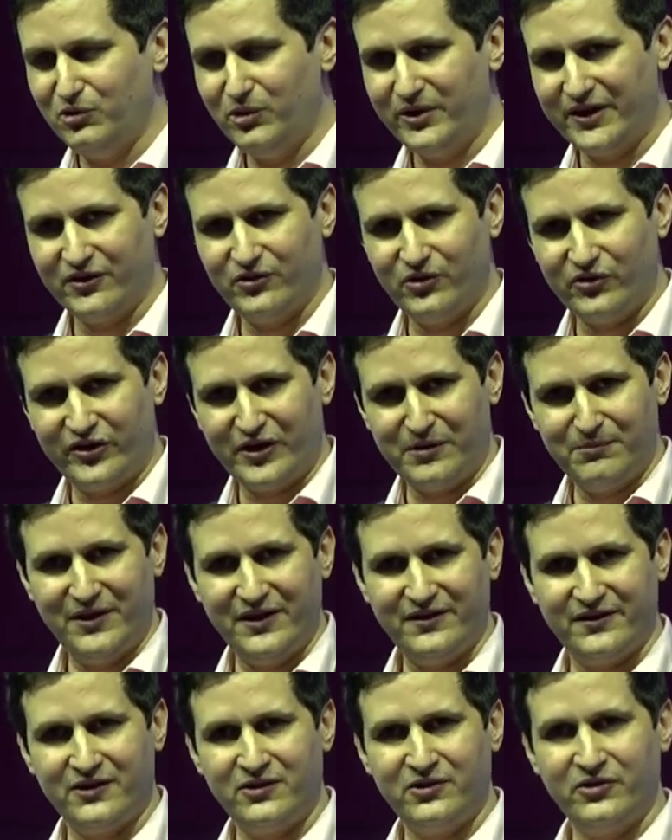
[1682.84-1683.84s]
look at the same
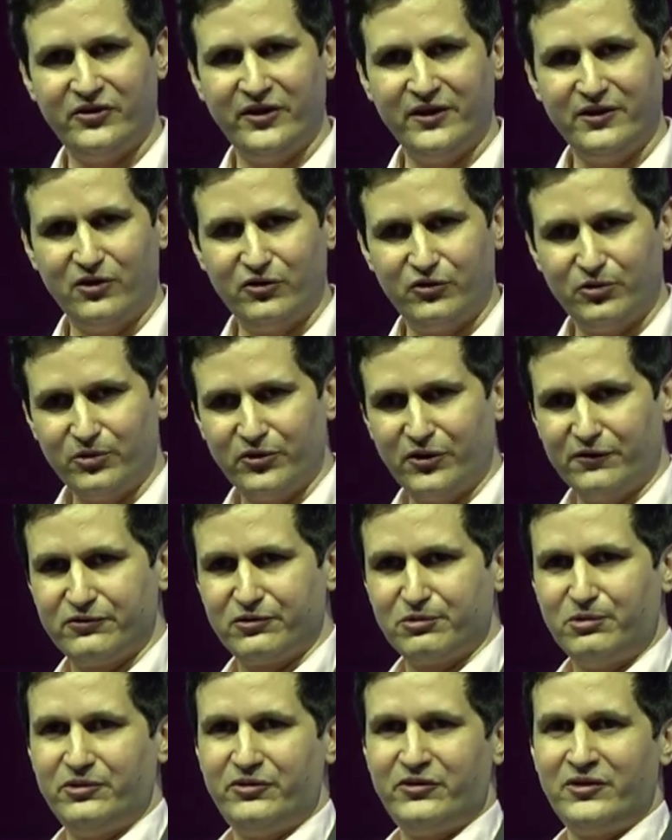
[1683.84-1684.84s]
data, a single source of
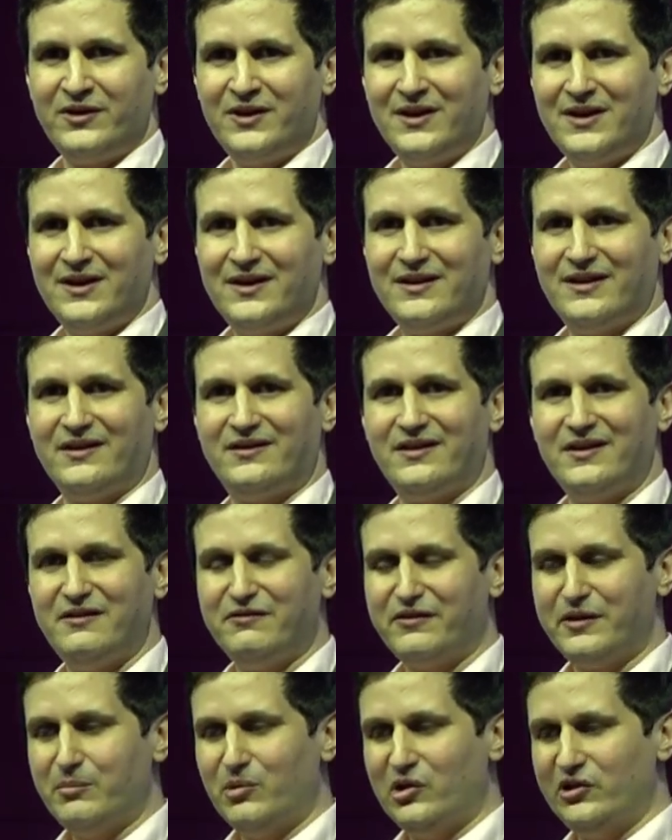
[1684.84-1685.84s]
truth, get
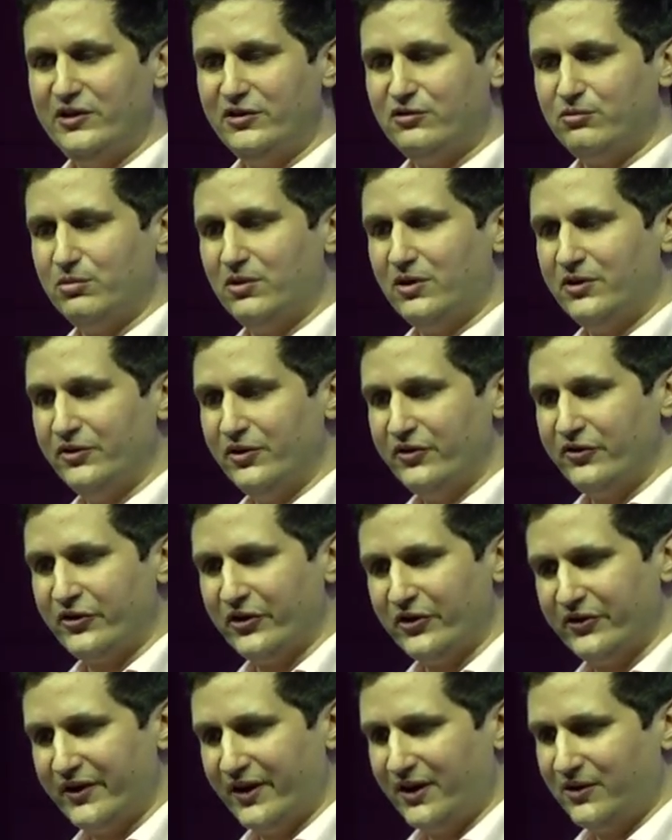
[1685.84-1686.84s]
everybody to
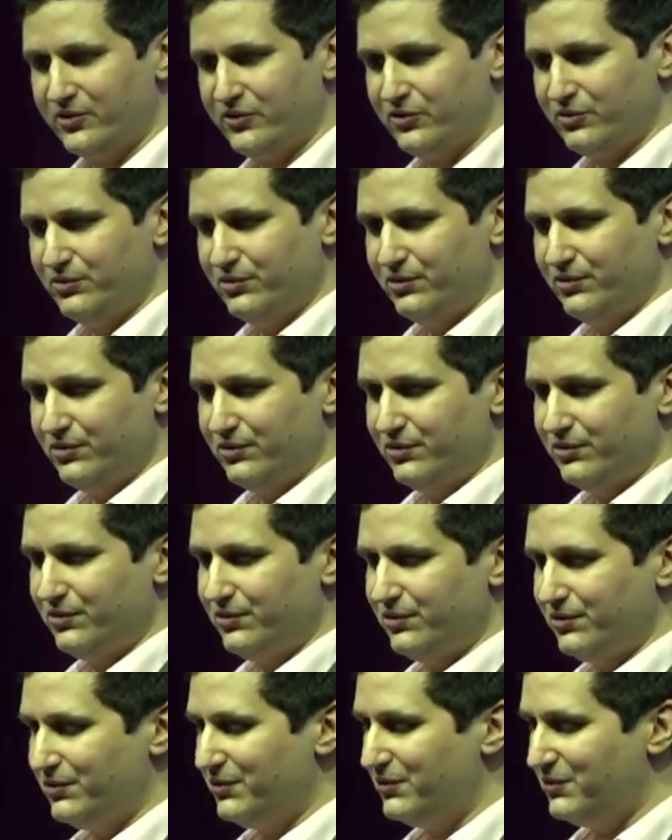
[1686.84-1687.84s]
understand how to
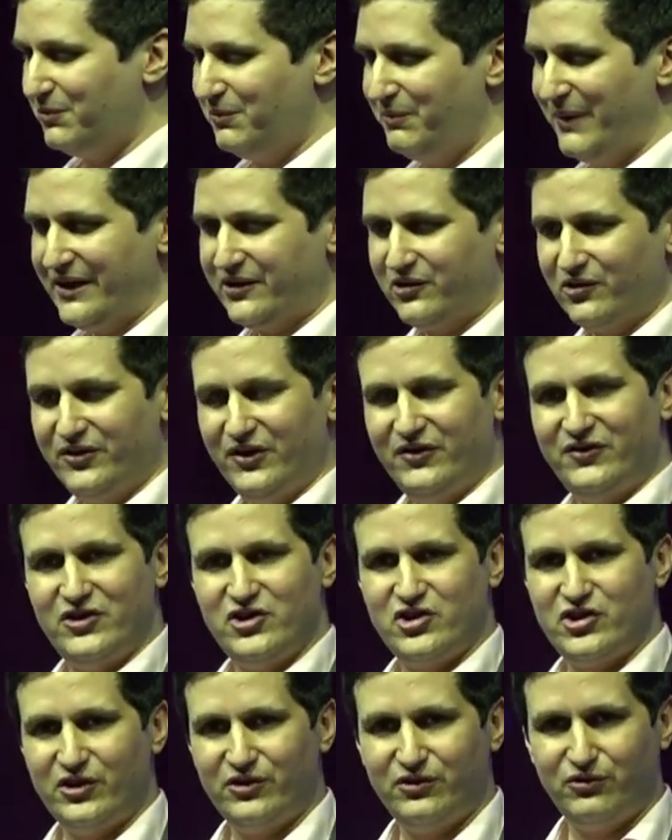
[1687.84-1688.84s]
make a
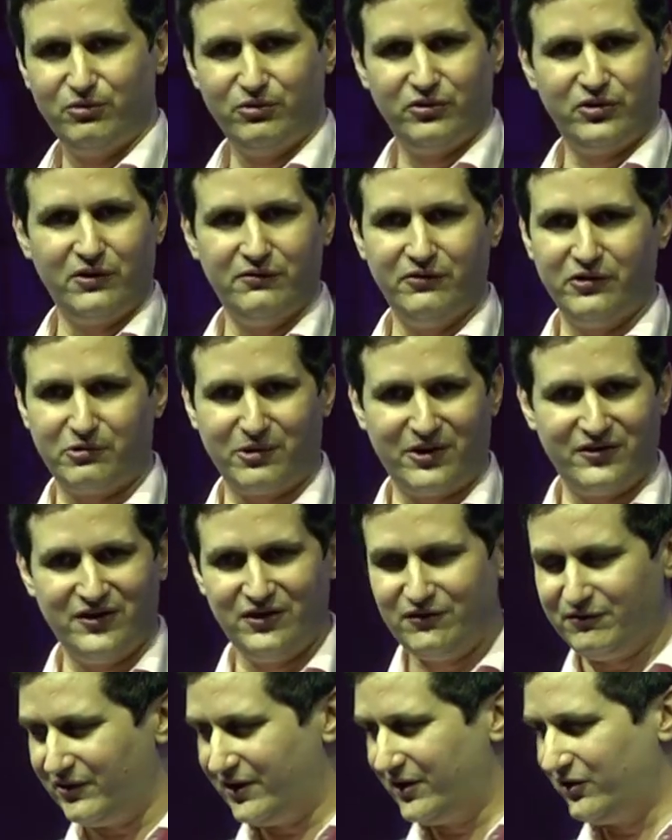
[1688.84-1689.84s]
decision to solve a
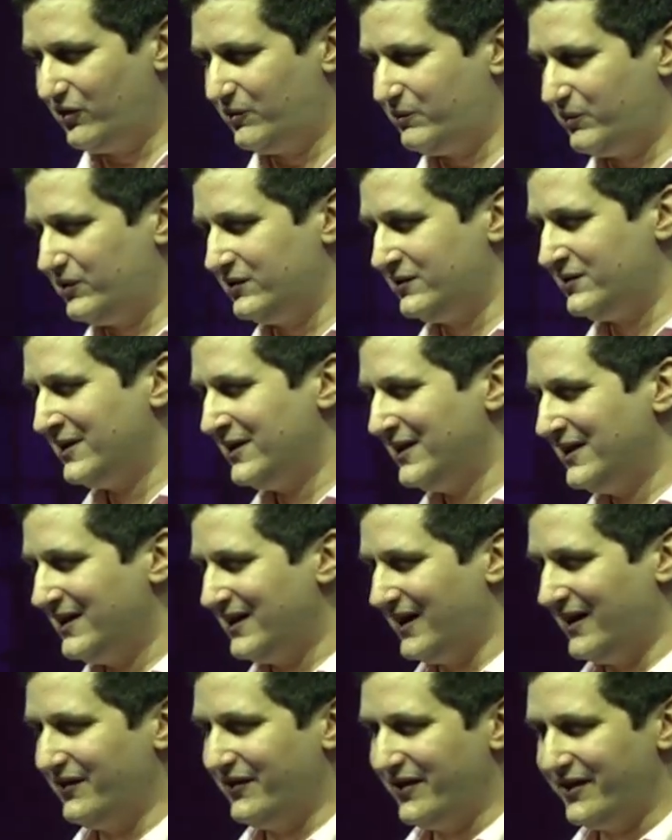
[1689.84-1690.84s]
crisis, for example,
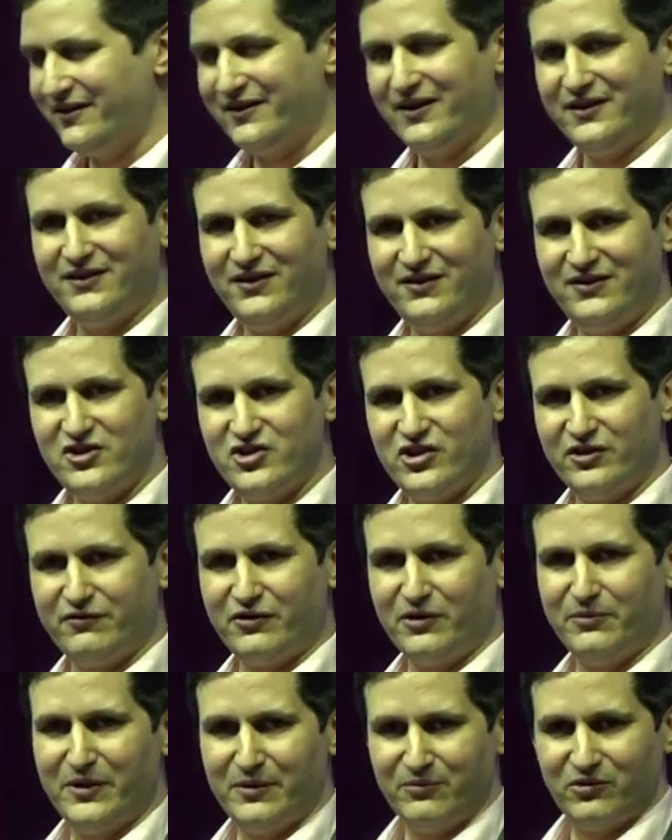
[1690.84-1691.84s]
and then take decision
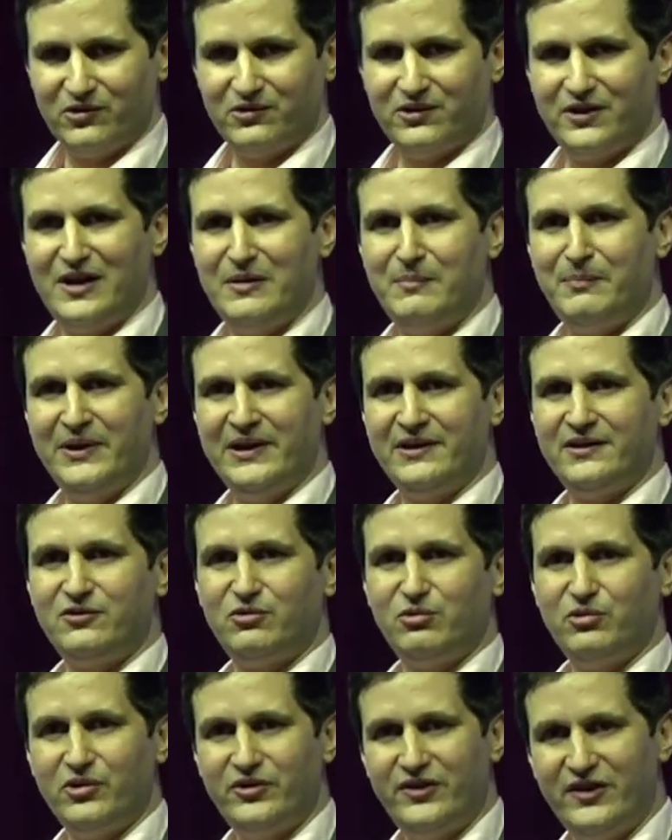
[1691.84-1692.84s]
from them. So helping
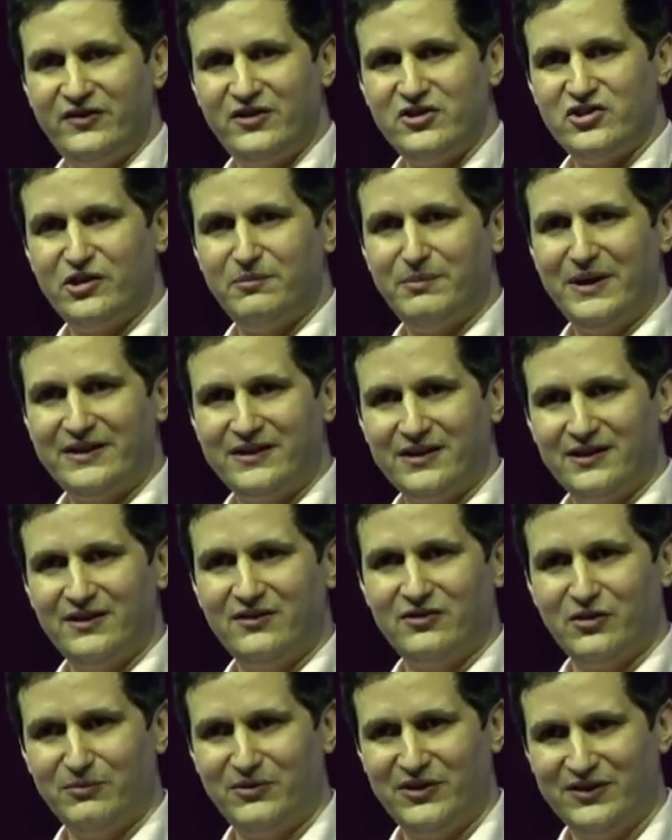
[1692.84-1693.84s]
to the decision making
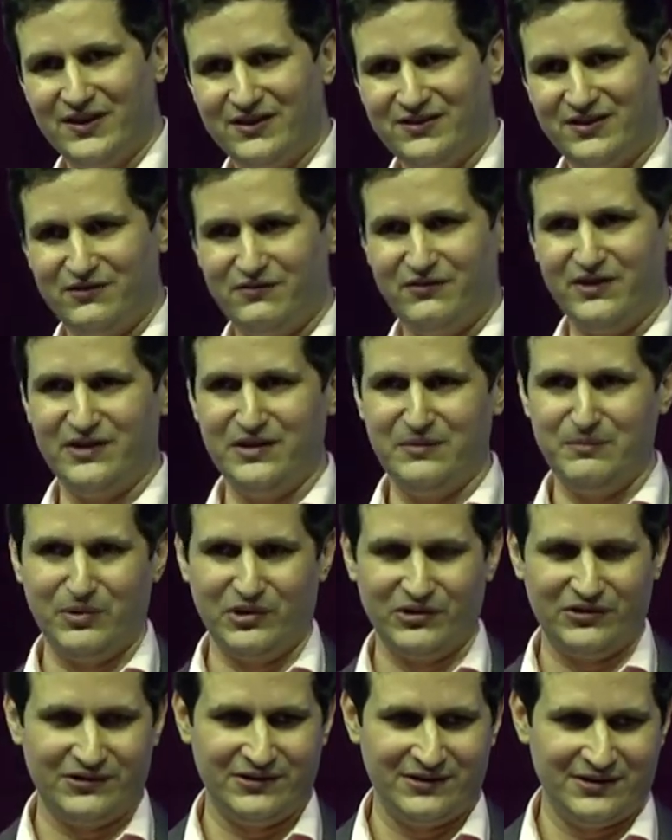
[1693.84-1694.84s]
is something that is very
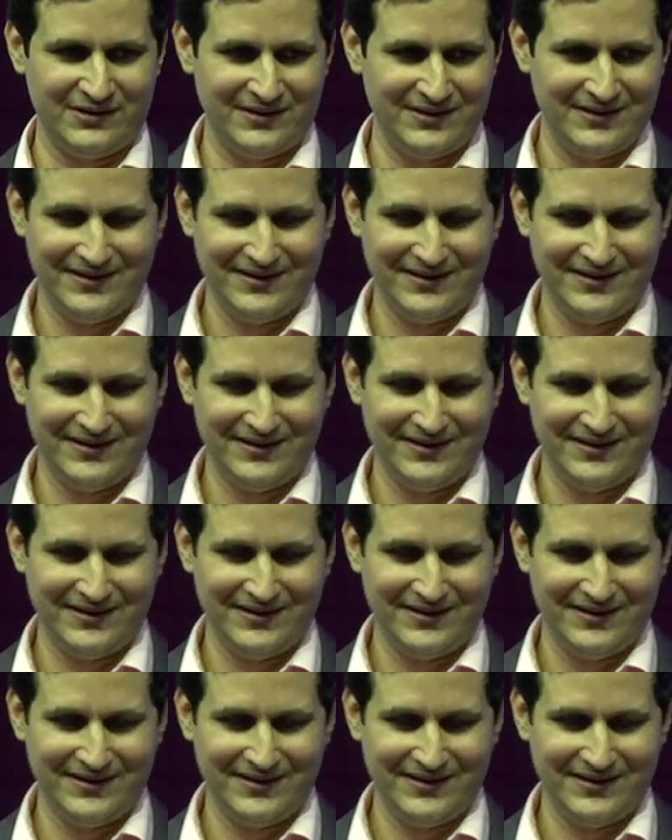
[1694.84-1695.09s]
important.